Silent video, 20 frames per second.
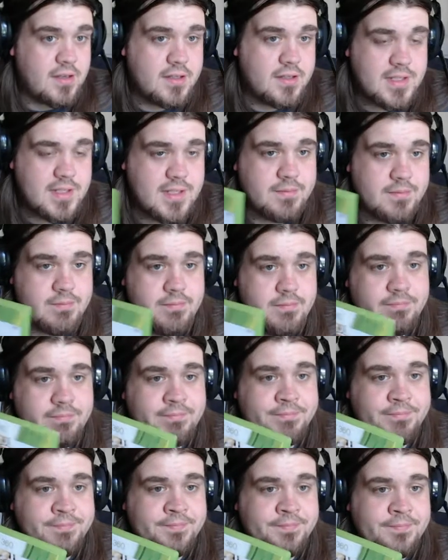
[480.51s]
a team.
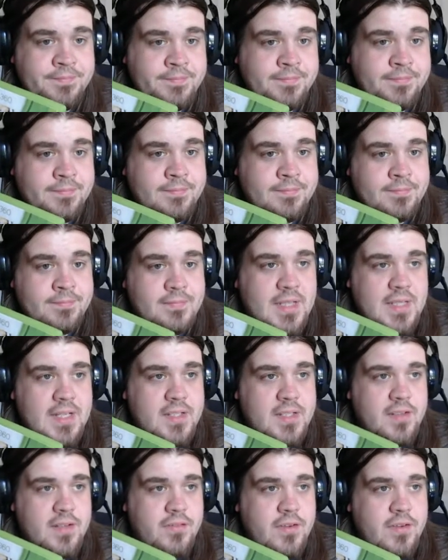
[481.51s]

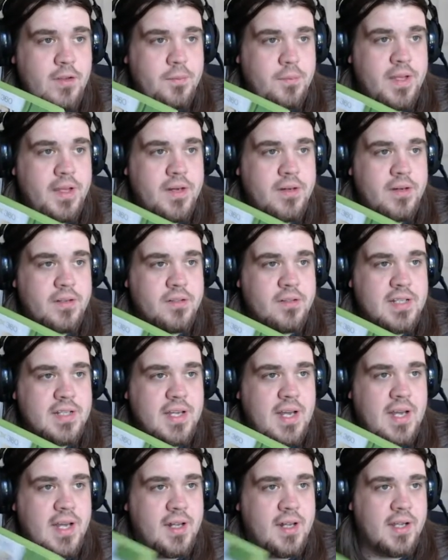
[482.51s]
There's a few players that
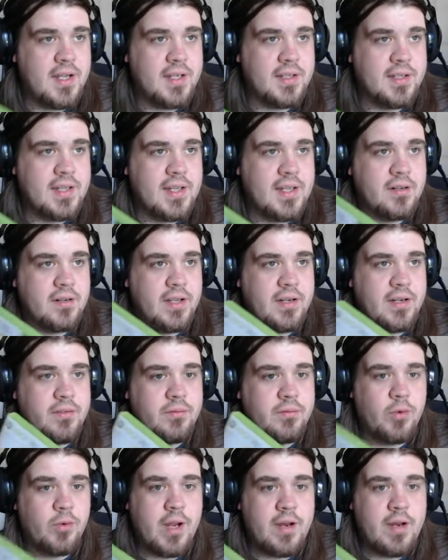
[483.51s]
I like that are like
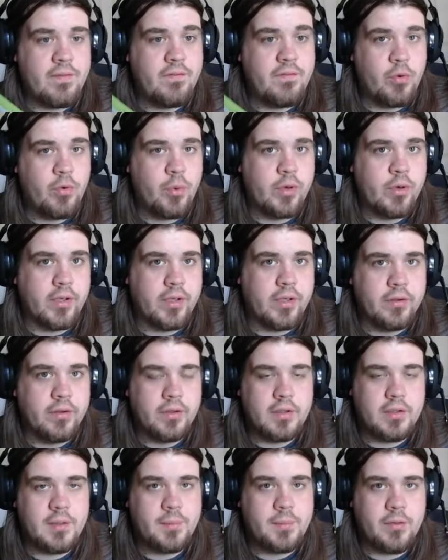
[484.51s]
rated 40,
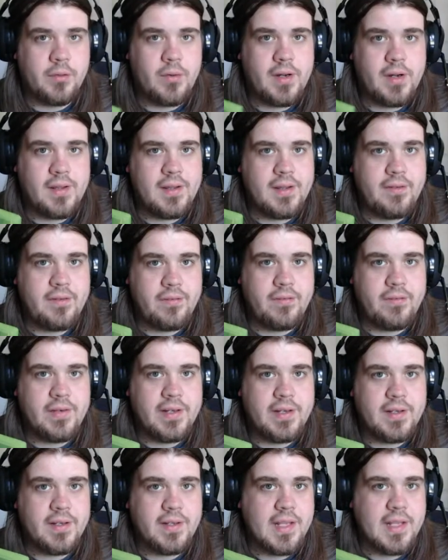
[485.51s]
and I'm like, why are they even
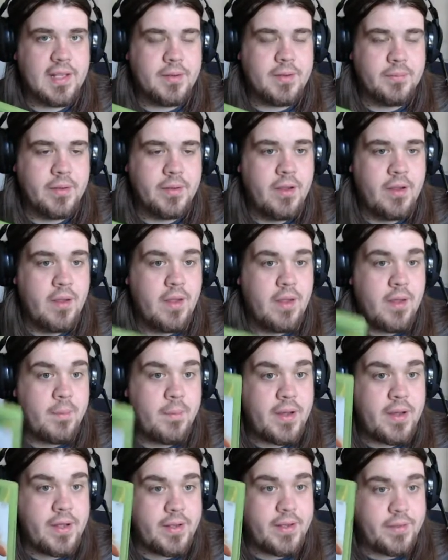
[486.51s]
in the game?
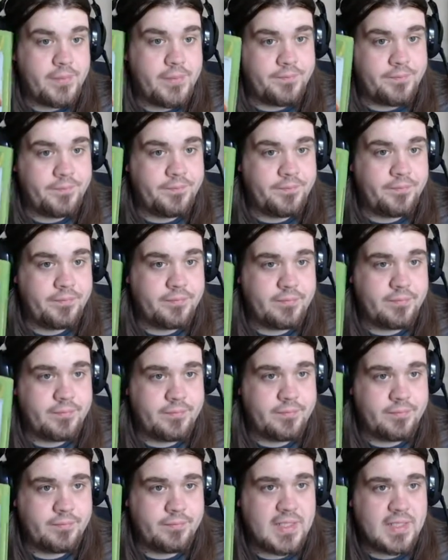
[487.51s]
But
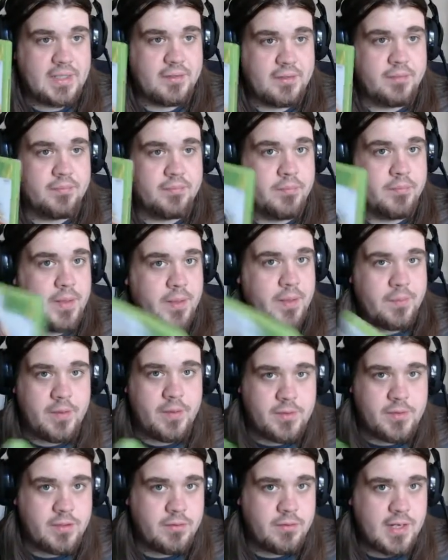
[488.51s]
bump up
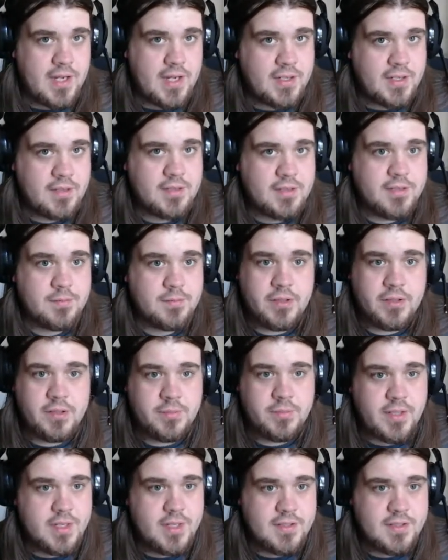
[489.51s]
their ratings, put them
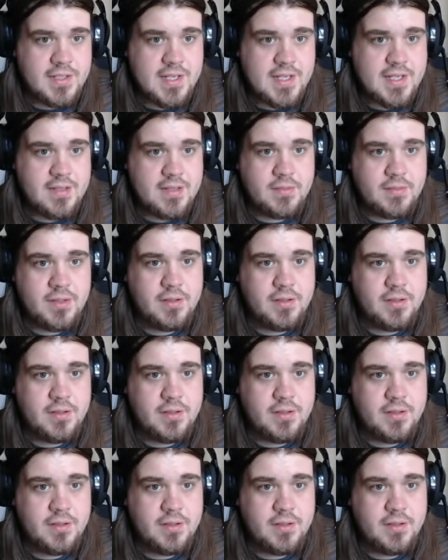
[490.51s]
on the team,